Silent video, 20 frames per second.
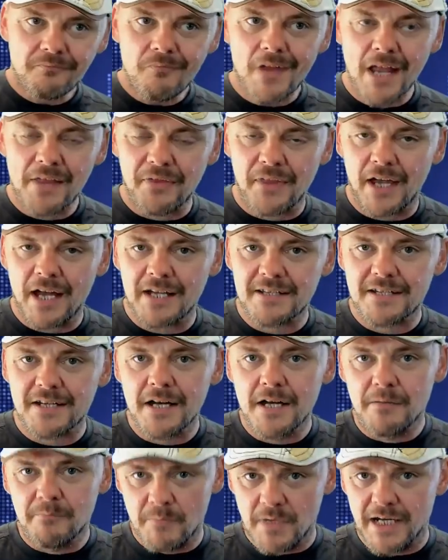that
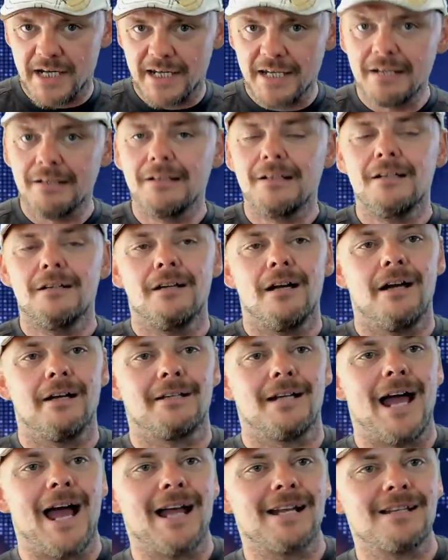me,
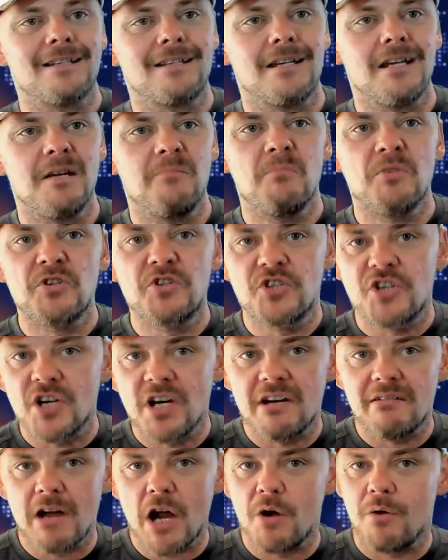an
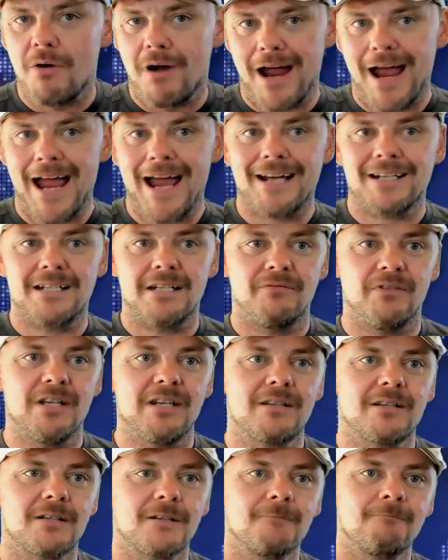anti-Maduro
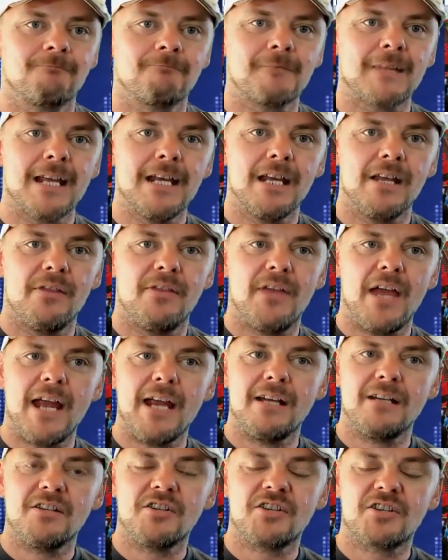activist,
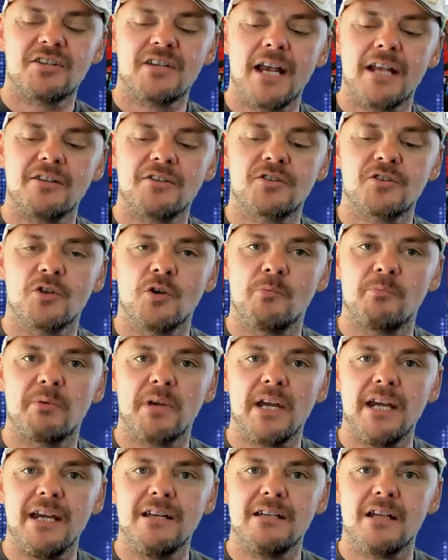then sets up
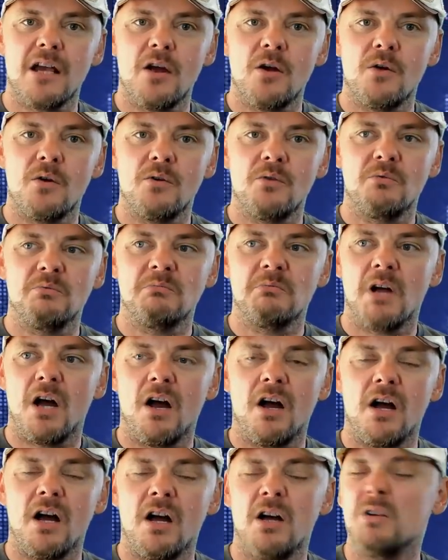his own
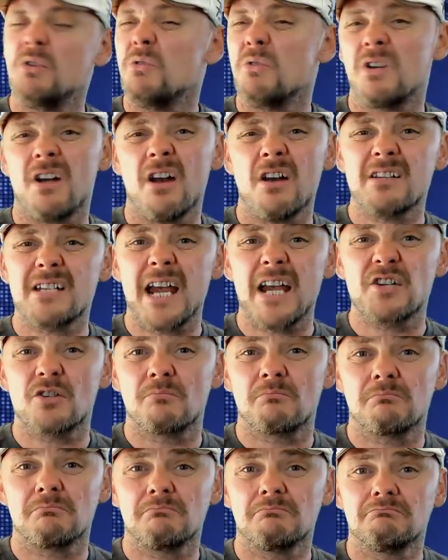
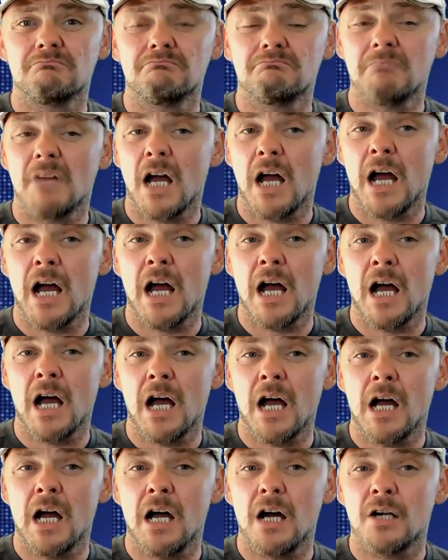organisation.
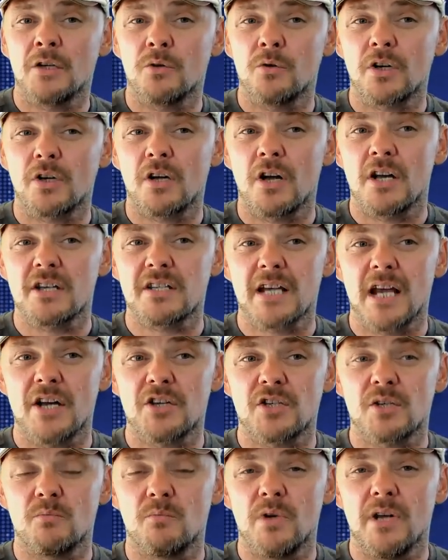An
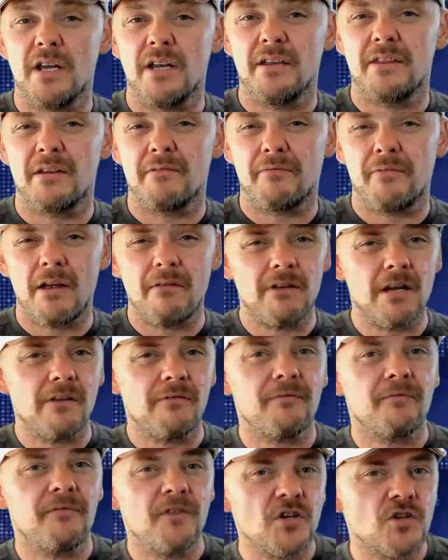organisation with a very
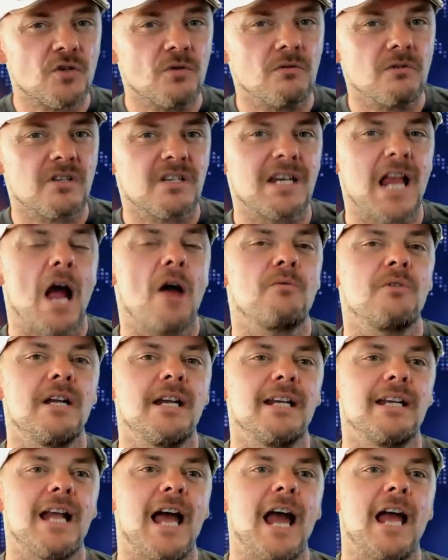official
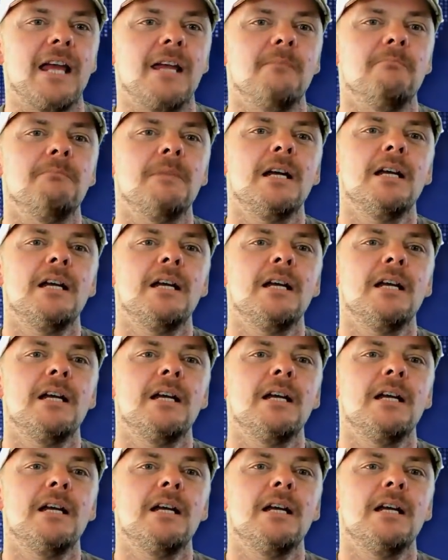sounding name.